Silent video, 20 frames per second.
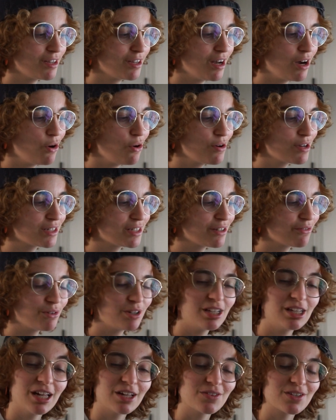I always
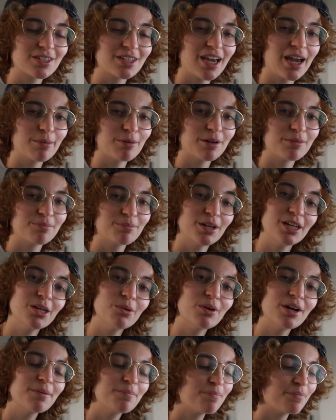really like this camera.
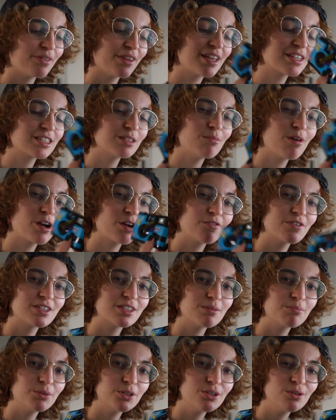Anyway, that's Lomography
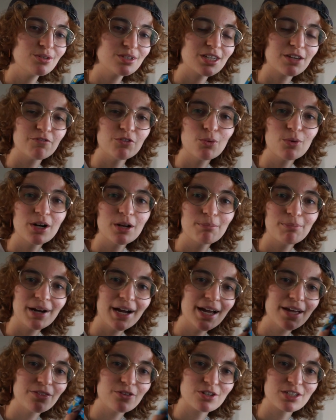Simple Use. If you want to
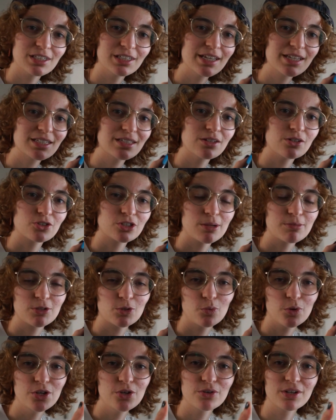buy it, there's links in the
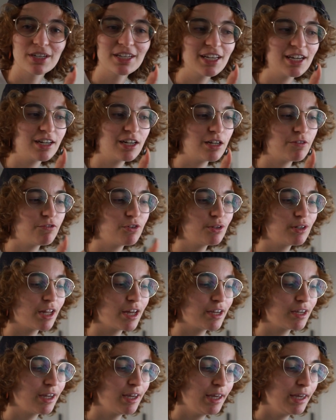description where you can get it if you'd
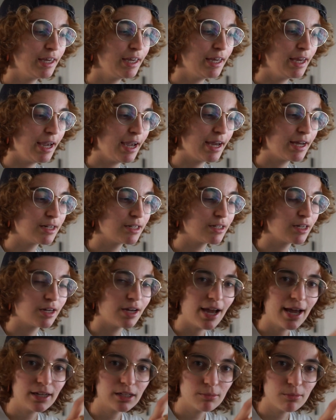like. And
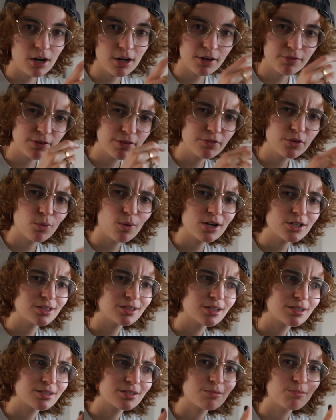at Lomography, if you're watching
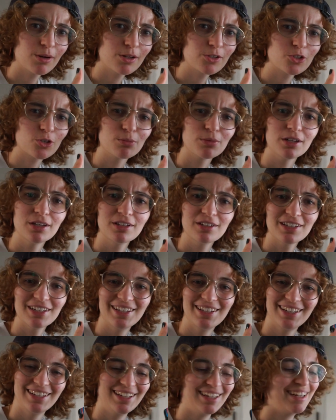this, sponsor me.
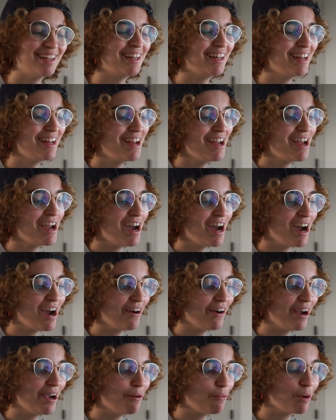
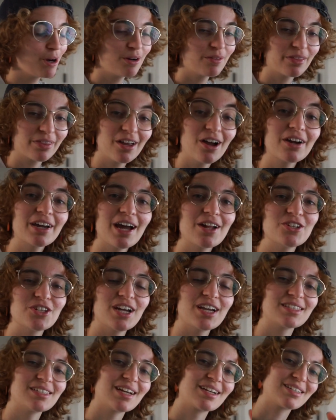Alright, well, I'll catch you
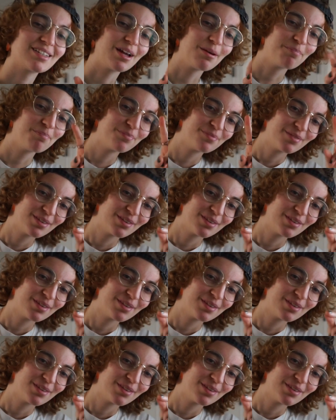guys next time.